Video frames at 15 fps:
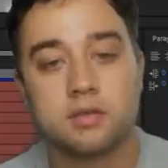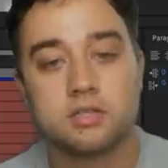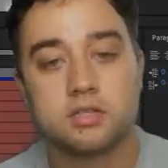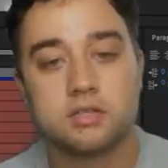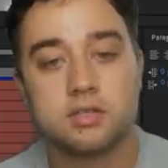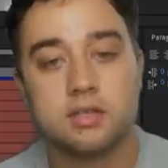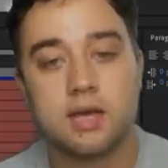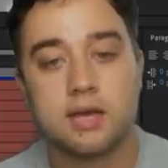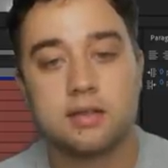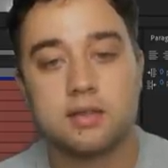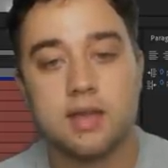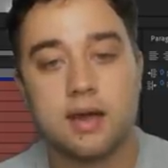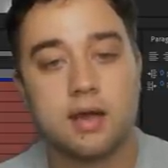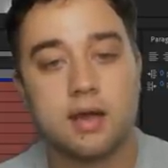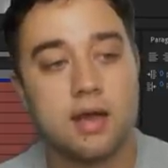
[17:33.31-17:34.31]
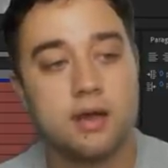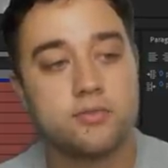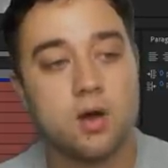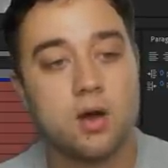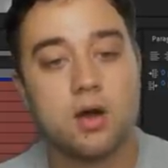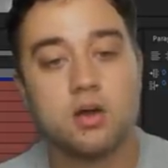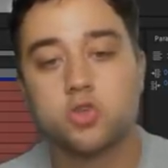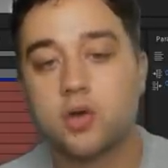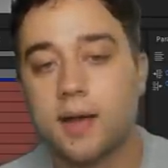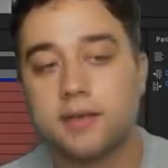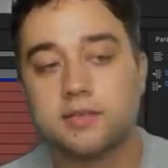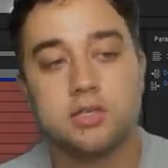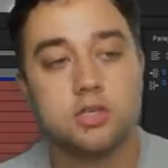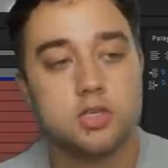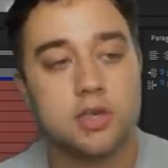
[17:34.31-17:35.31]
just to get that kind of
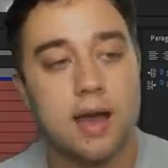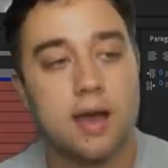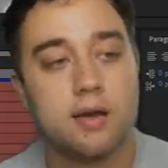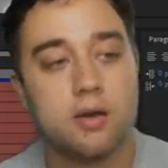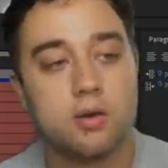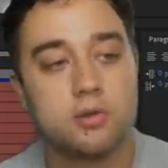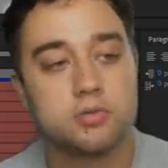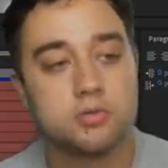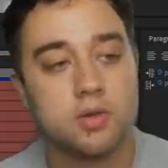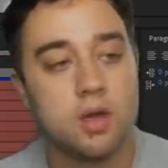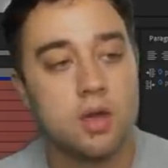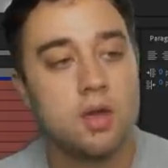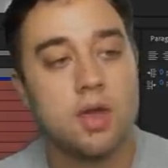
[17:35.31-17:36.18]
contrasty shadows.